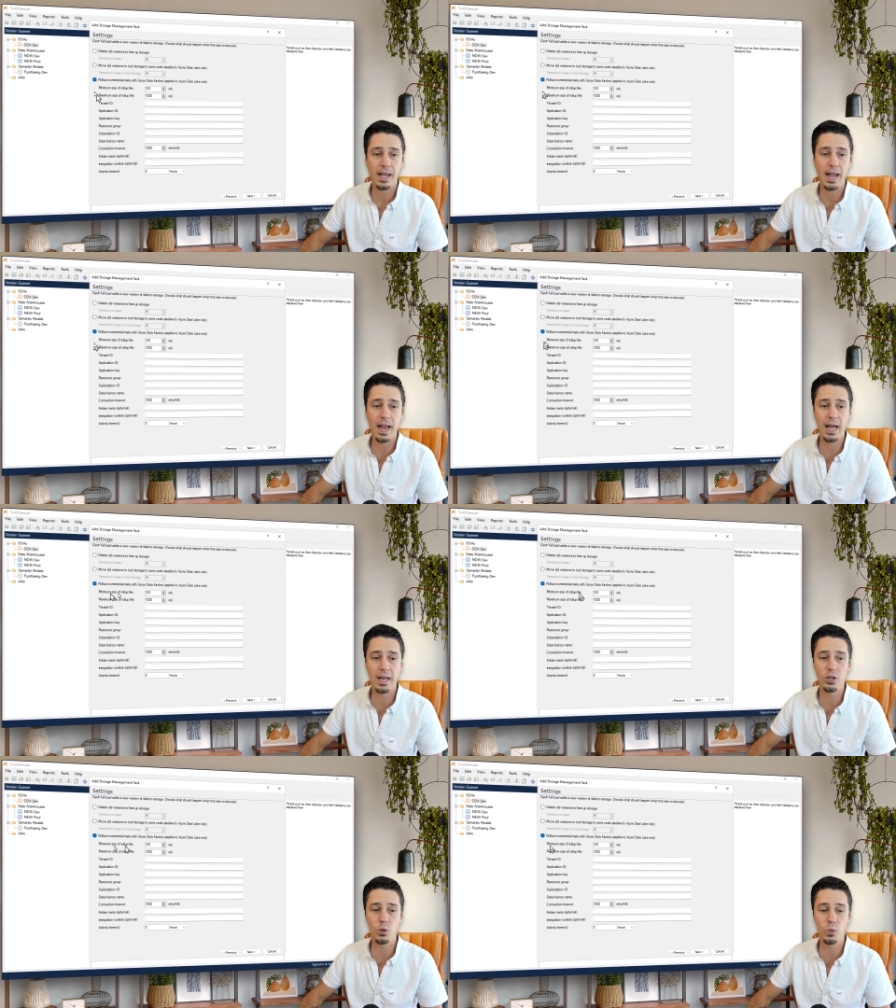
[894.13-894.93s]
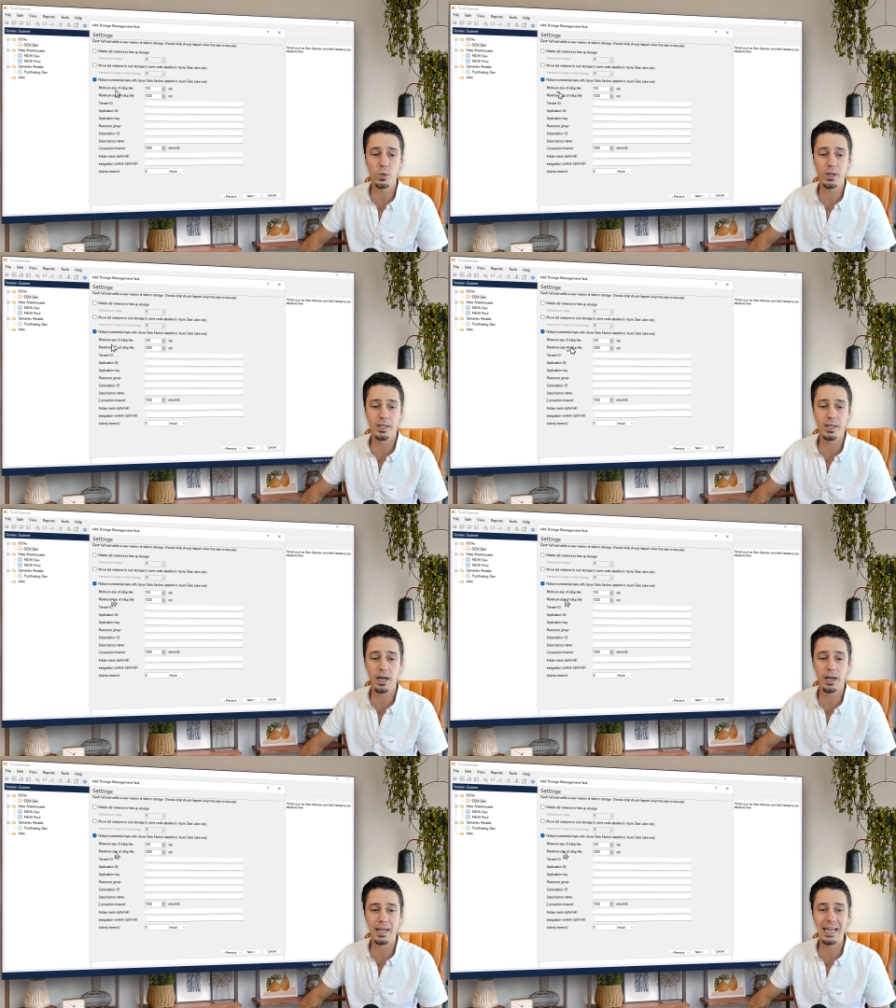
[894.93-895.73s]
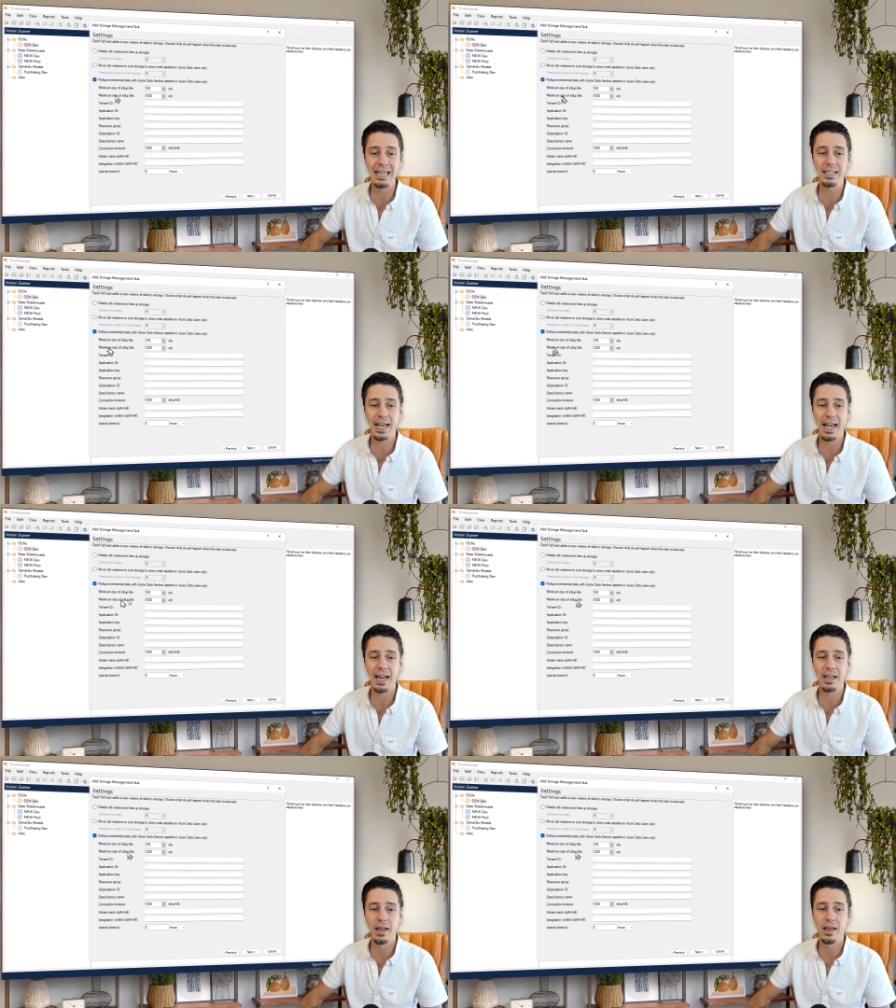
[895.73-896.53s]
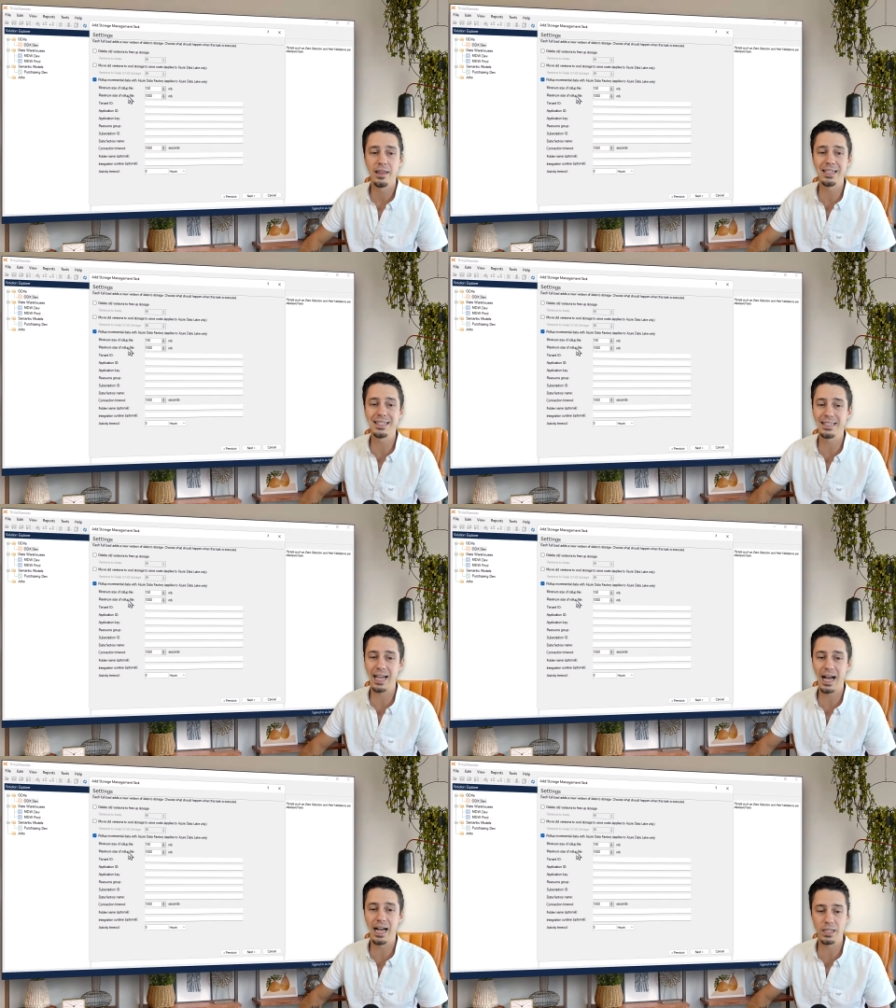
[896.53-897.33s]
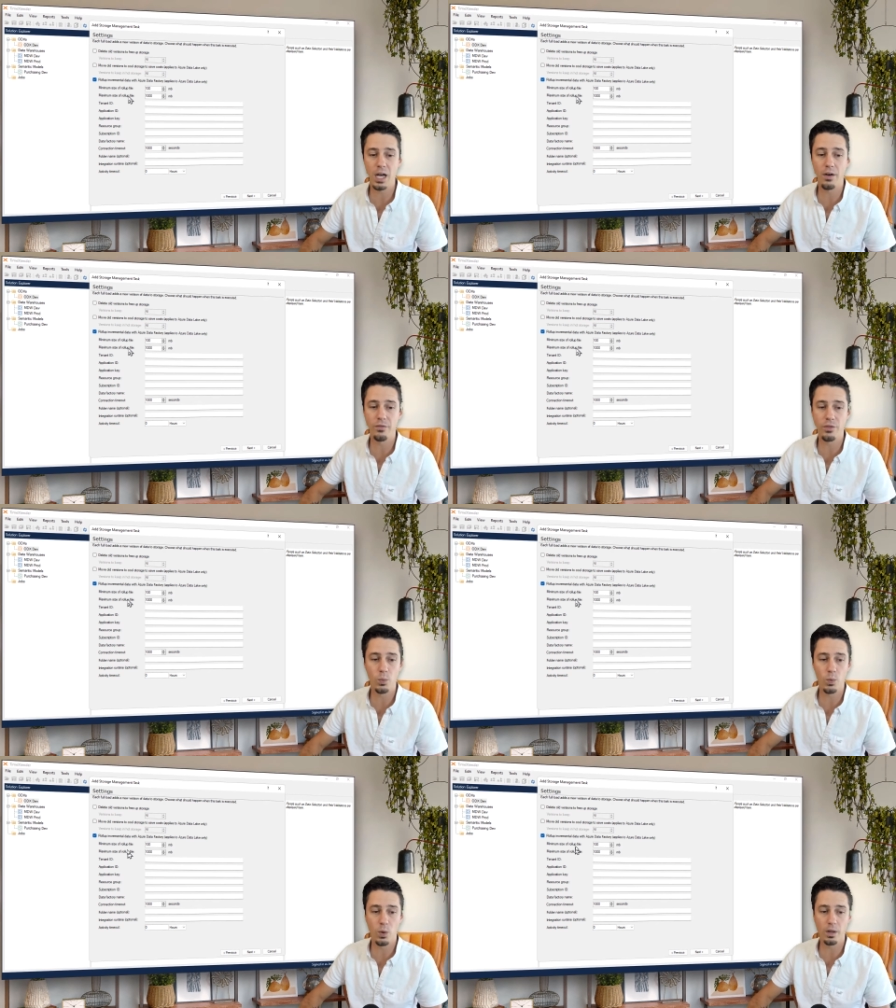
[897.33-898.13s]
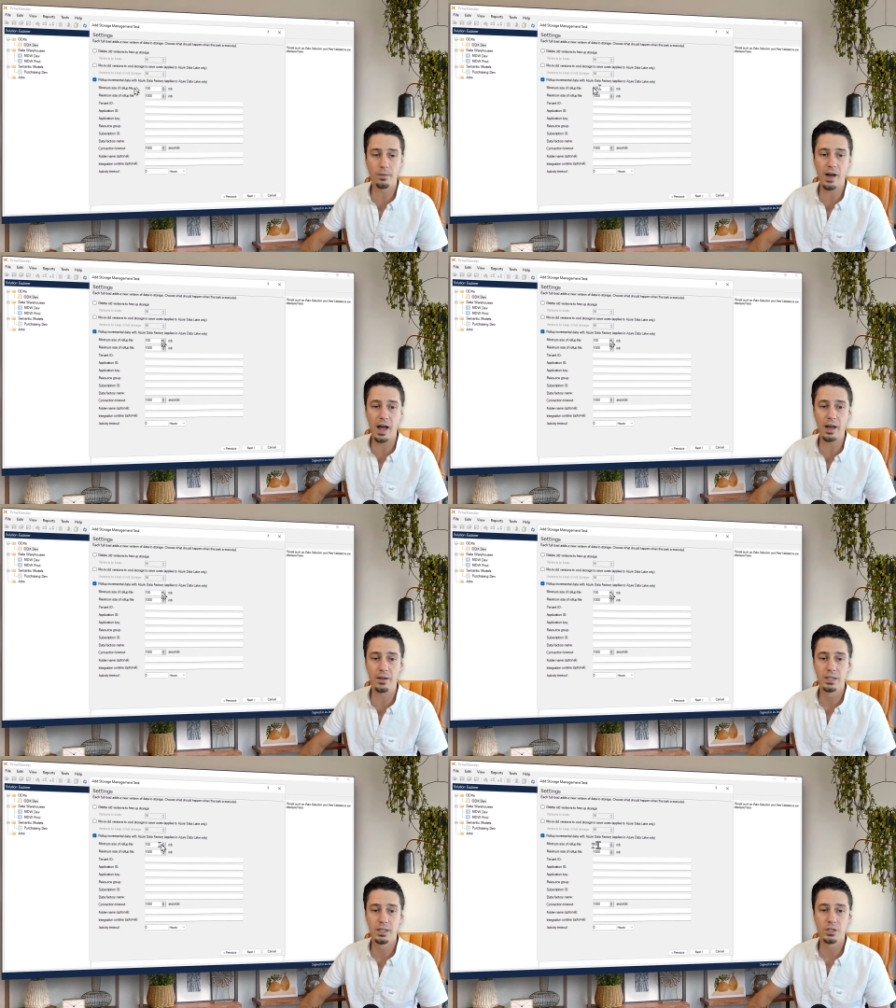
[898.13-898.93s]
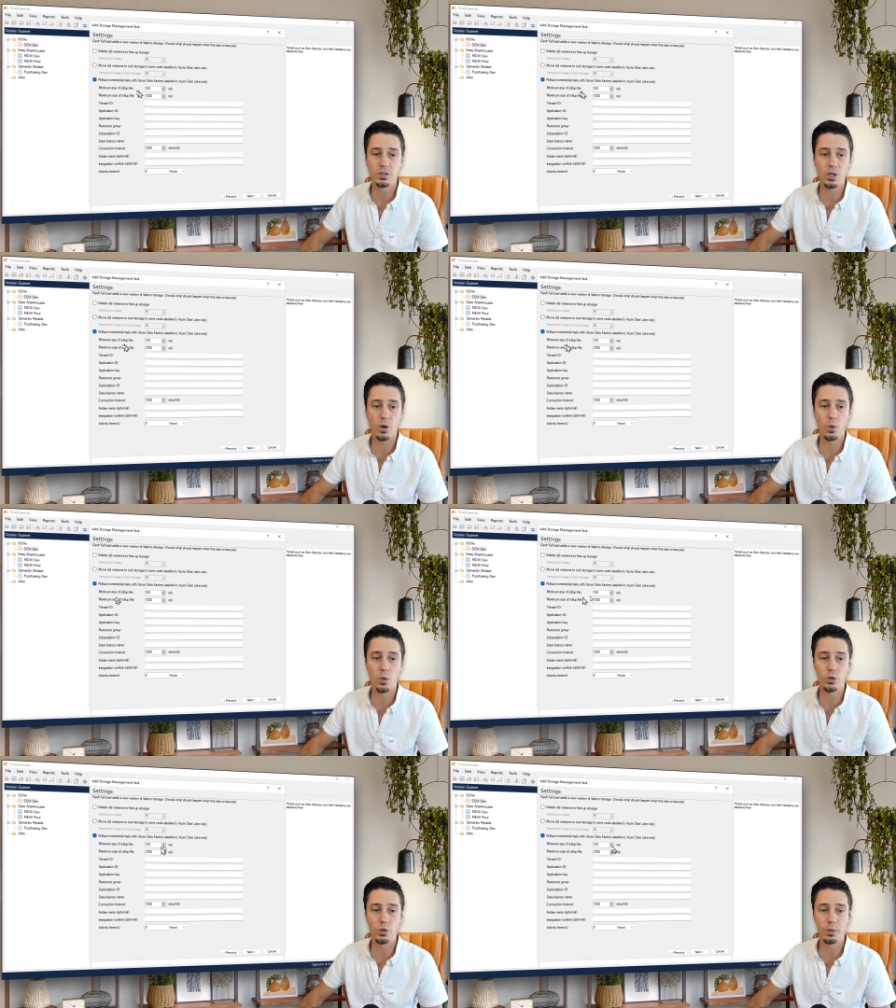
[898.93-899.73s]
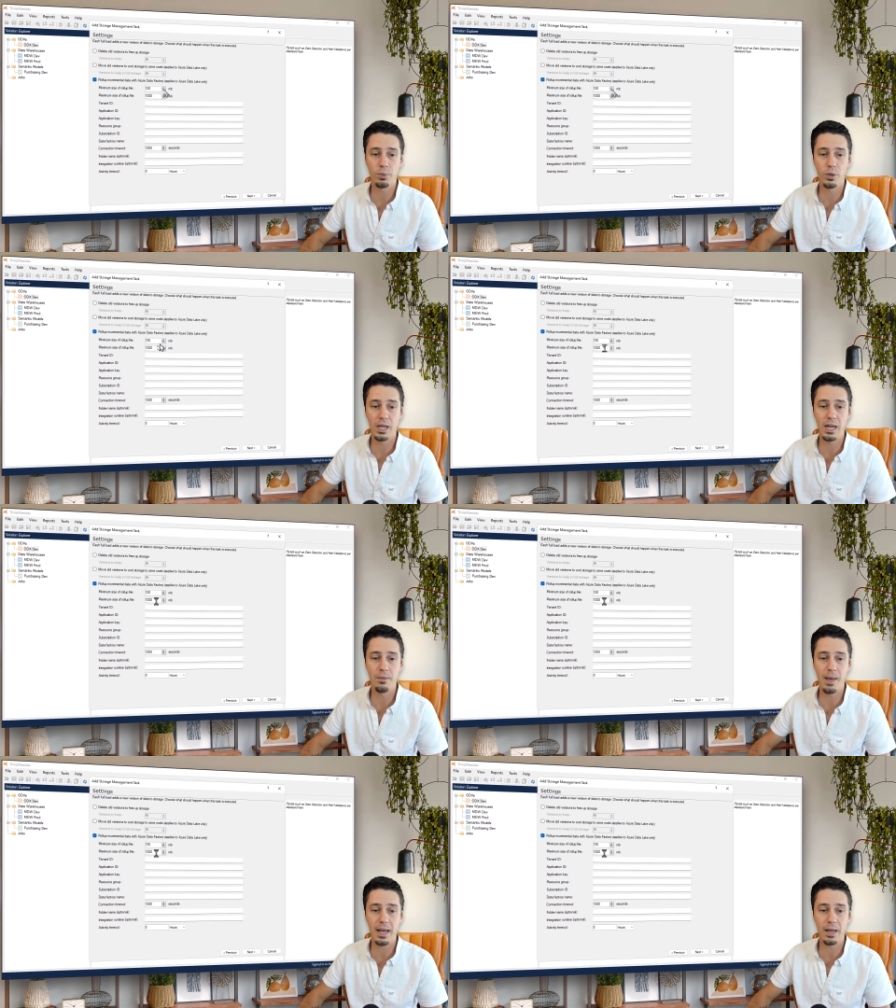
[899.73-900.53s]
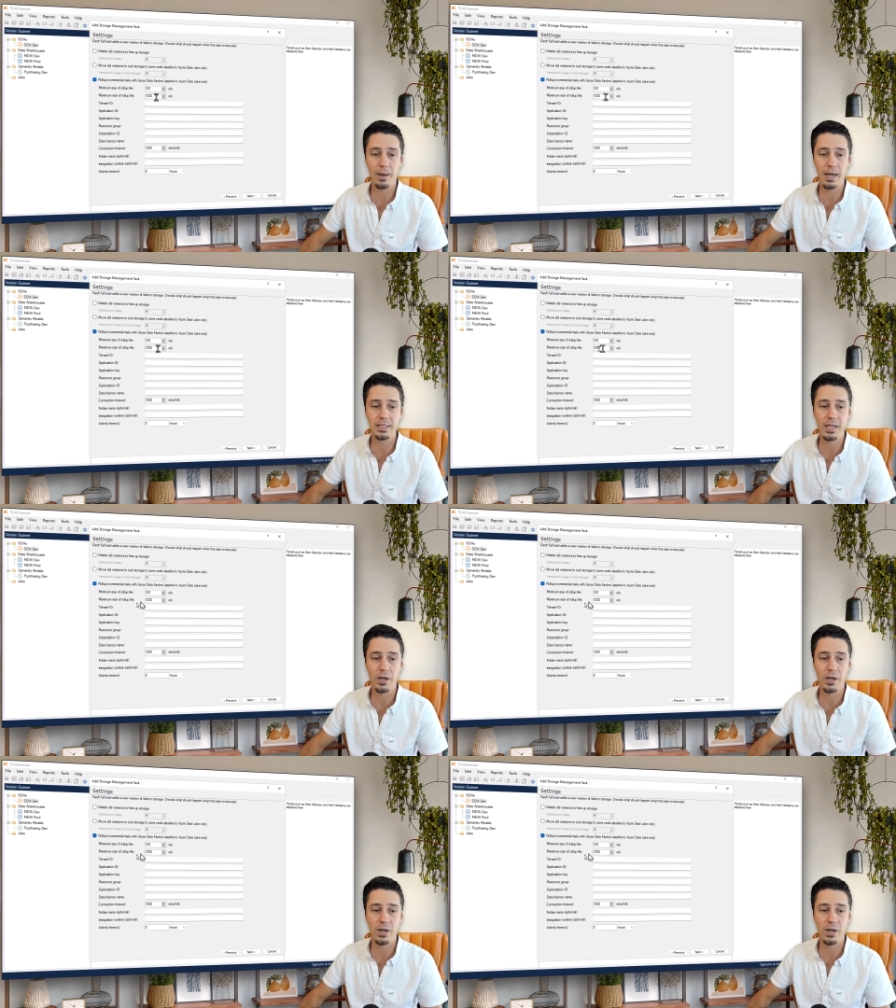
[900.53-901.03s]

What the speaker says: and you indicate the size of the rollup file. So you can put in megabytes